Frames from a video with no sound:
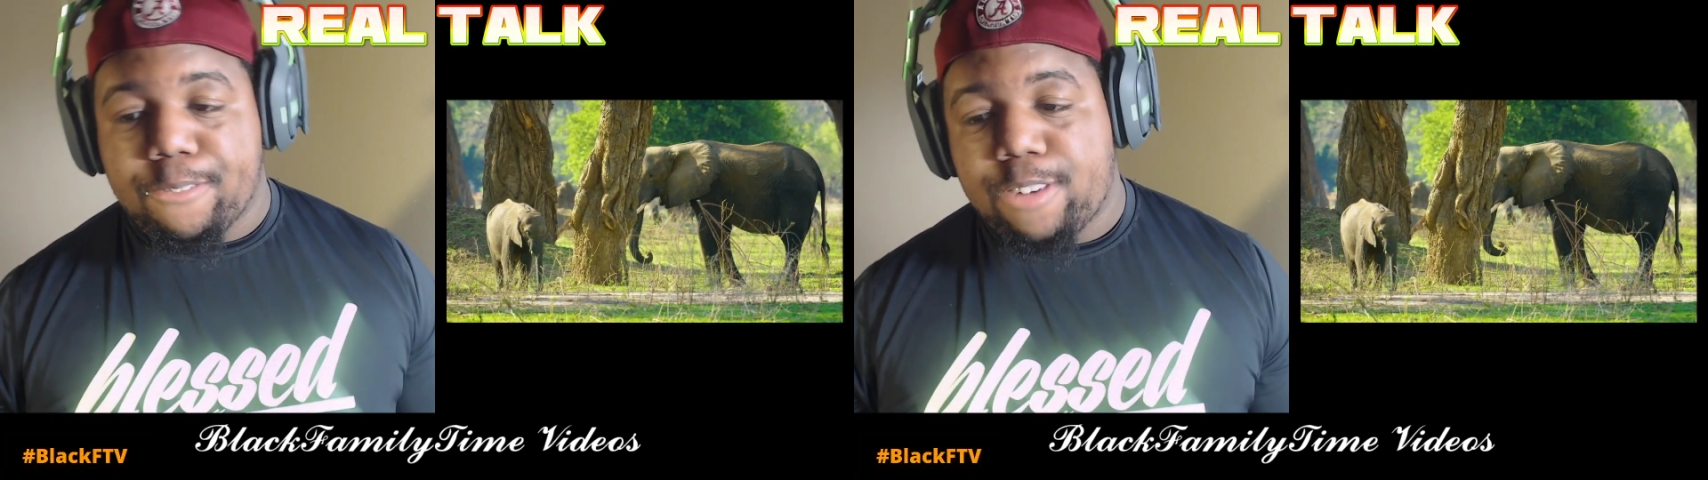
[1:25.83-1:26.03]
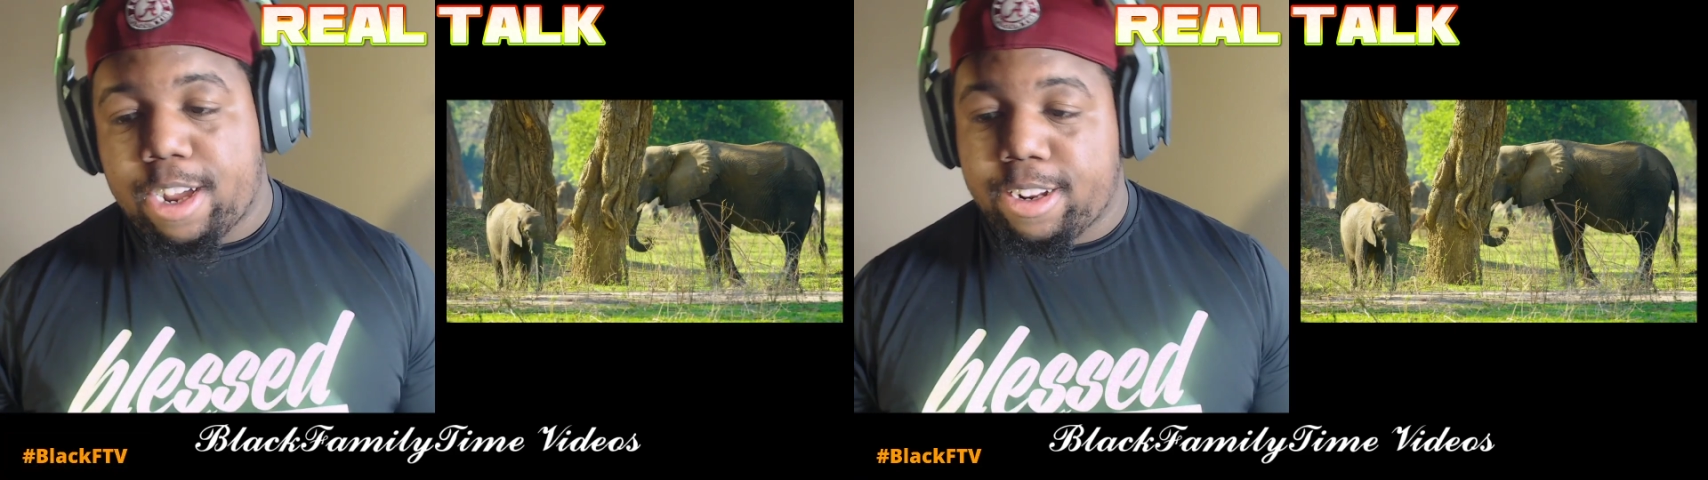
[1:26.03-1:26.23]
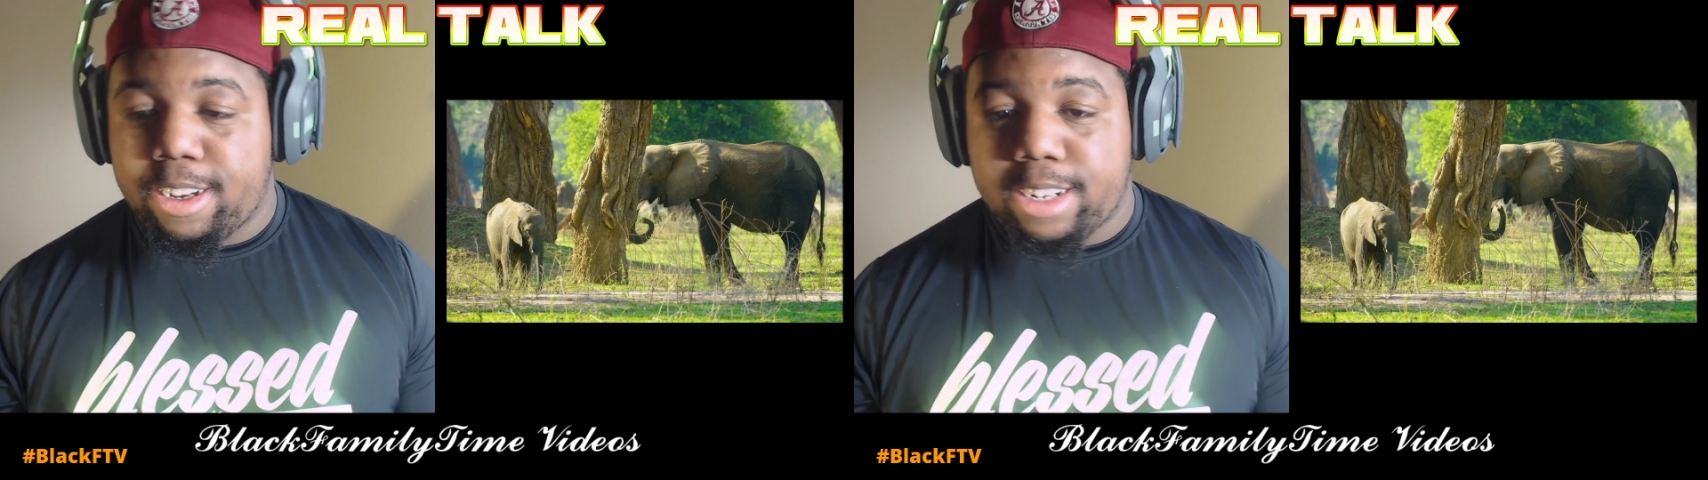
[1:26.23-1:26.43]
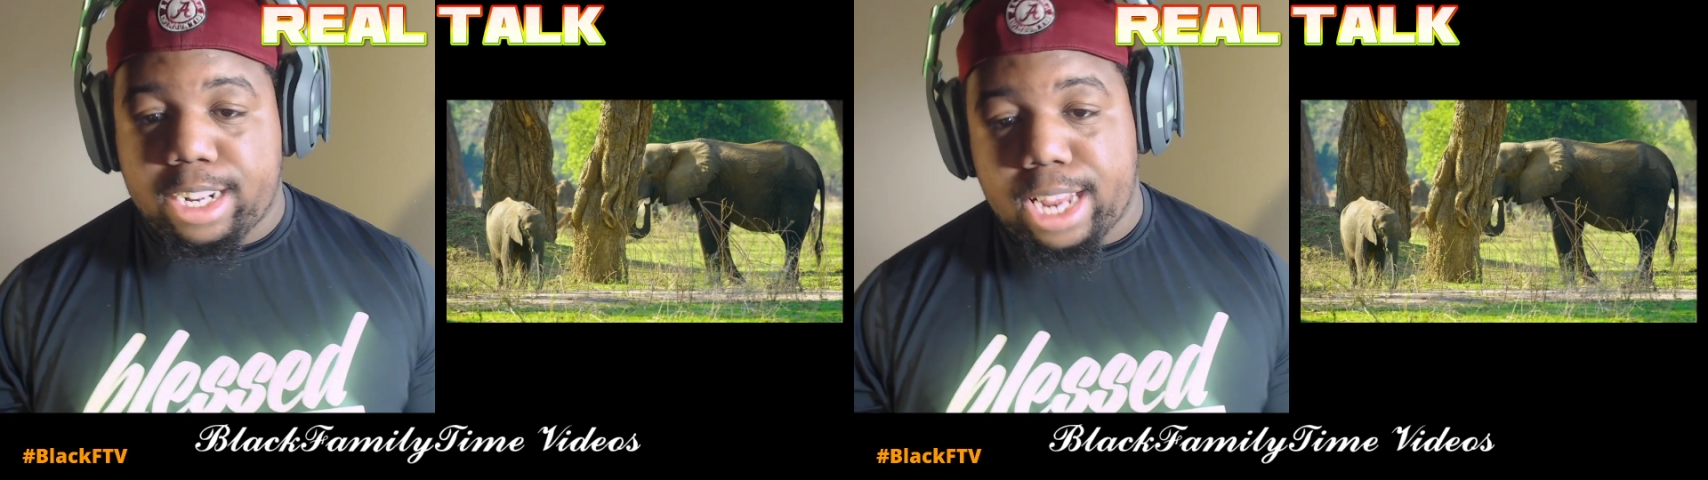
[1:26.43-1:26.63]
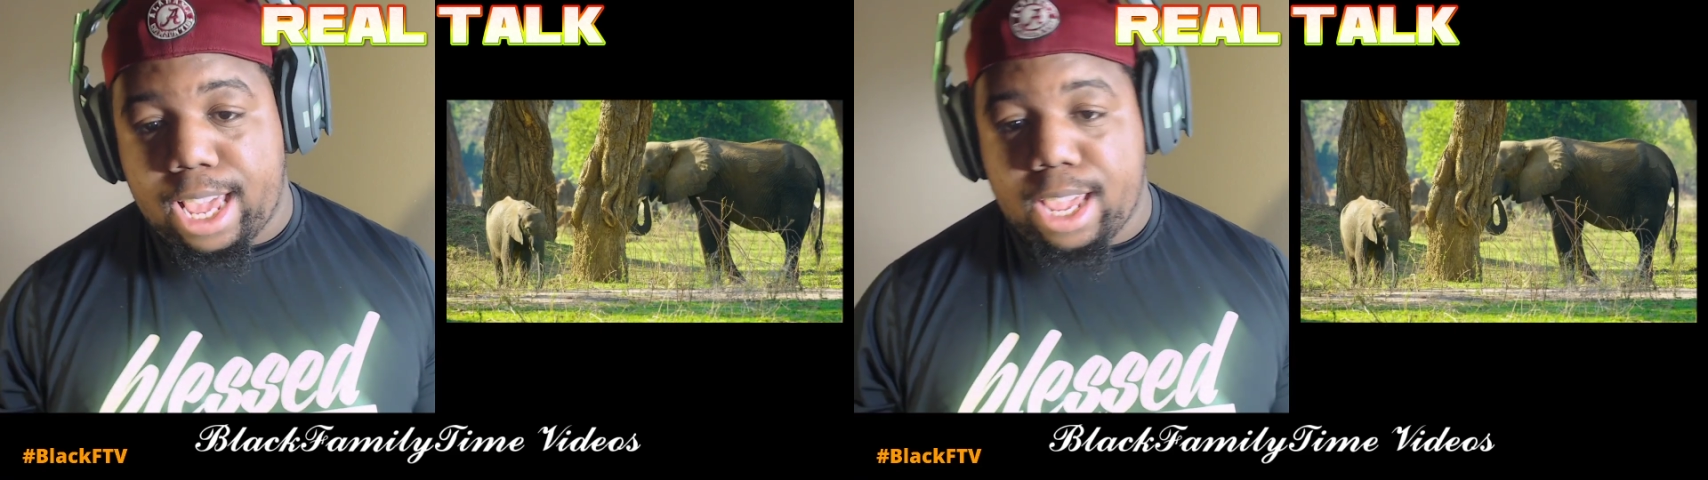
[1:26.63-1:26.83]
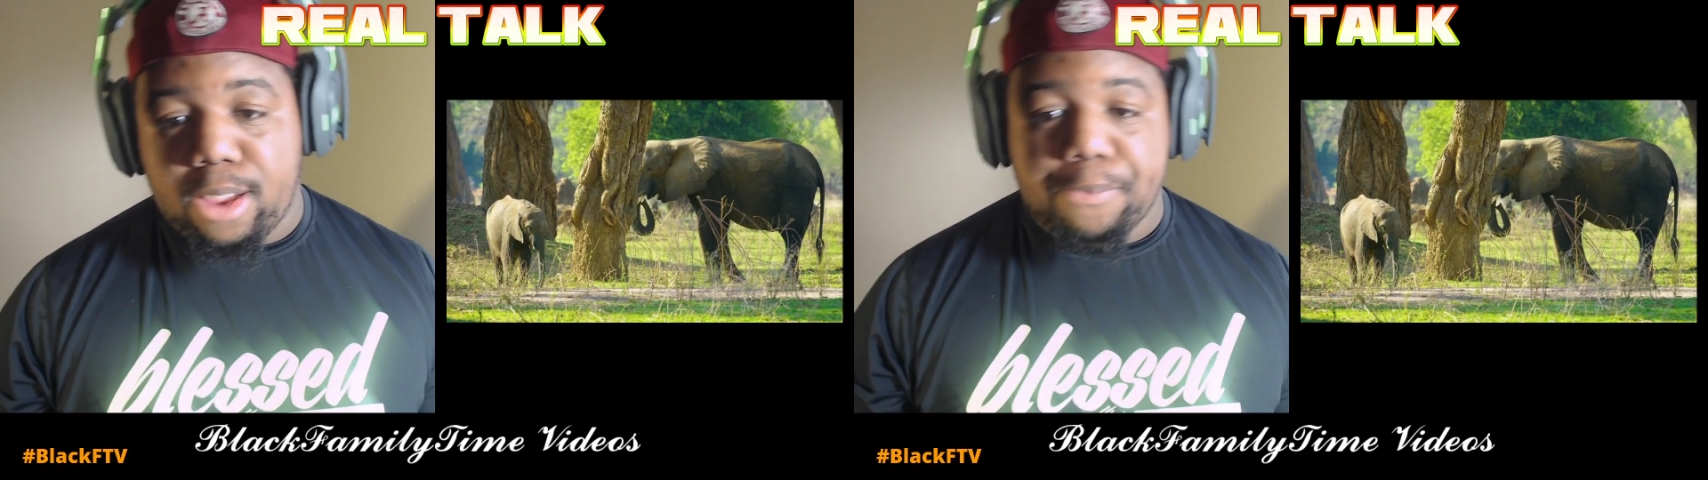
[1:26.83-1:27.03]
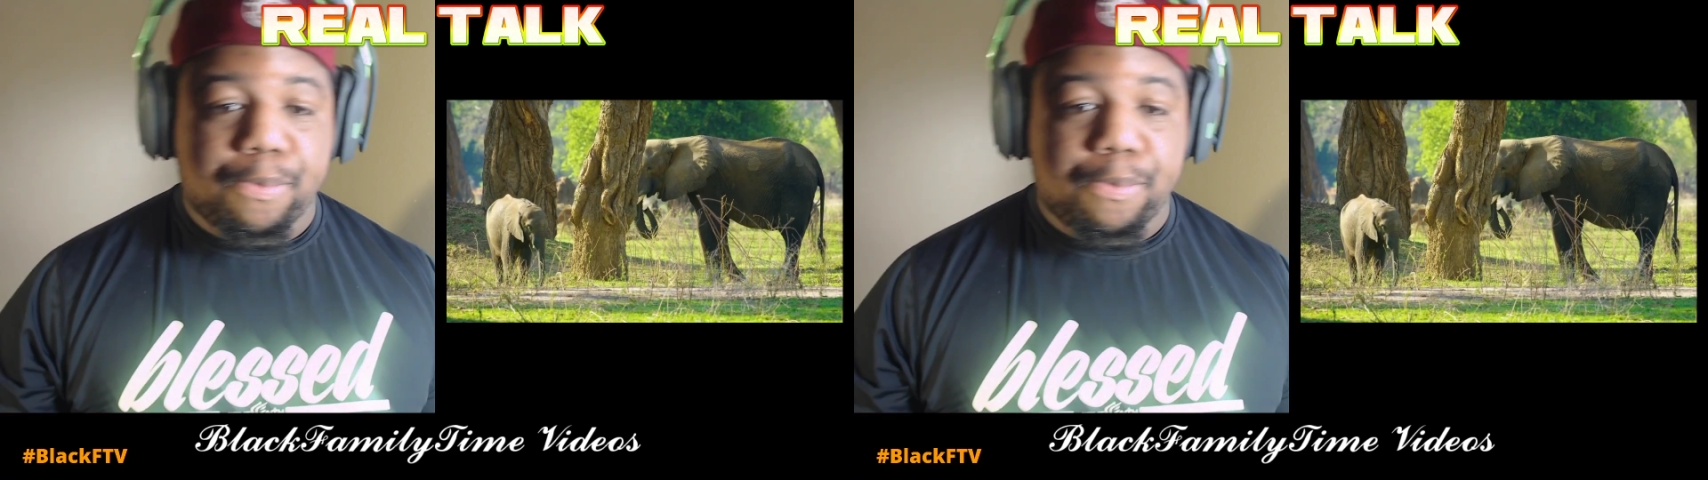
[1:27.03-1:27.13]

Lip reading: fatherhood today,